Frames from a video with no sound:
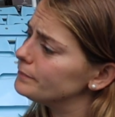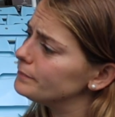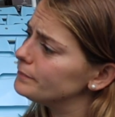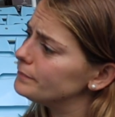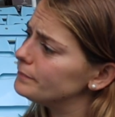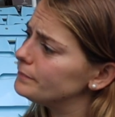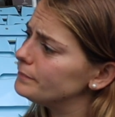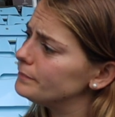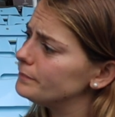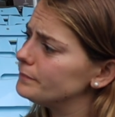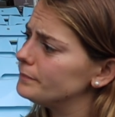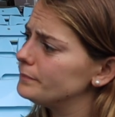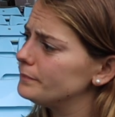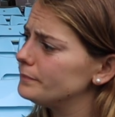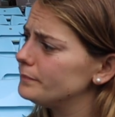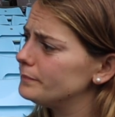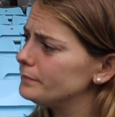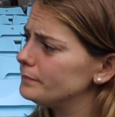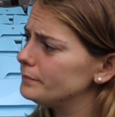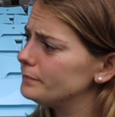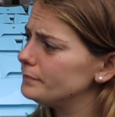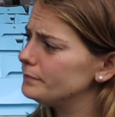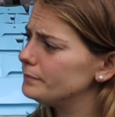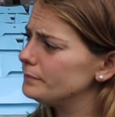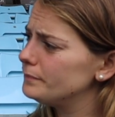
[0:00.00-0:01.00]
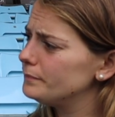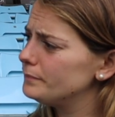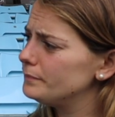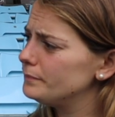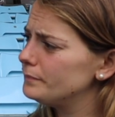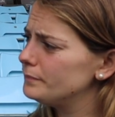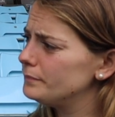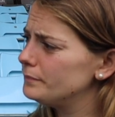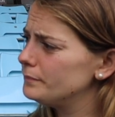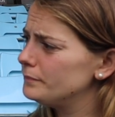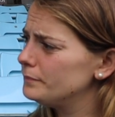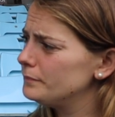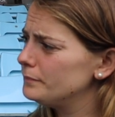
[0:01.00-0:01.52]

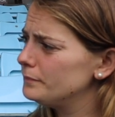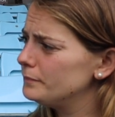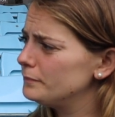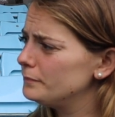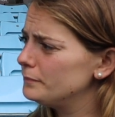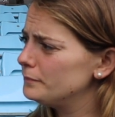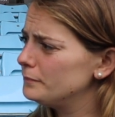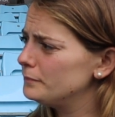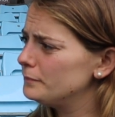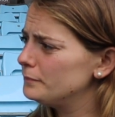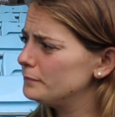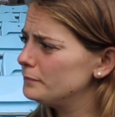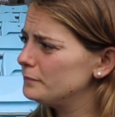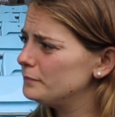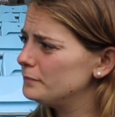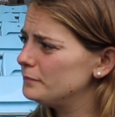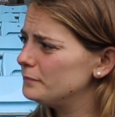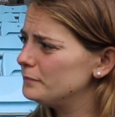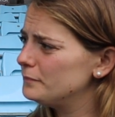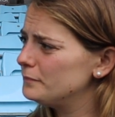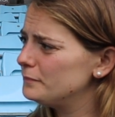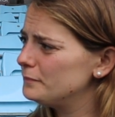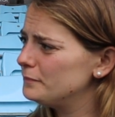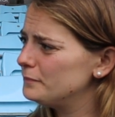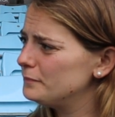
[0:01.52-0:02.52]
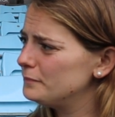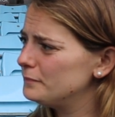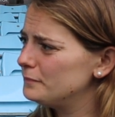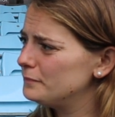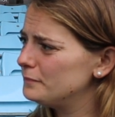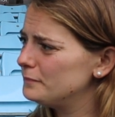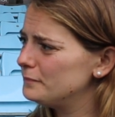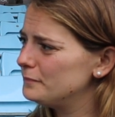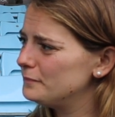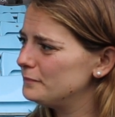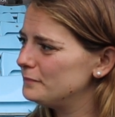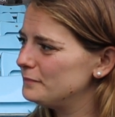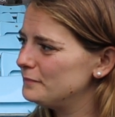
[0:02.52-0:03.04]

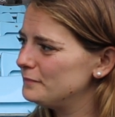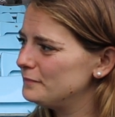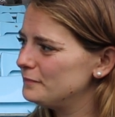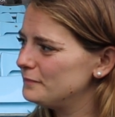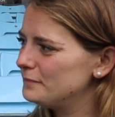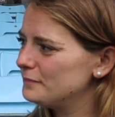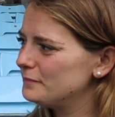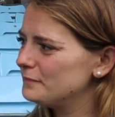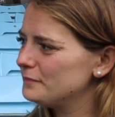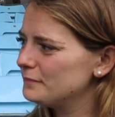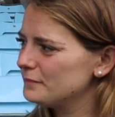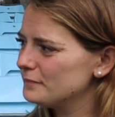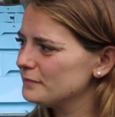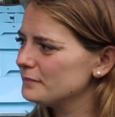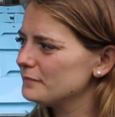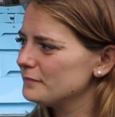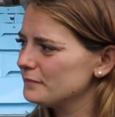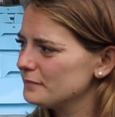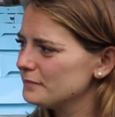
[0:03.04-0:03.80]
(not speaking)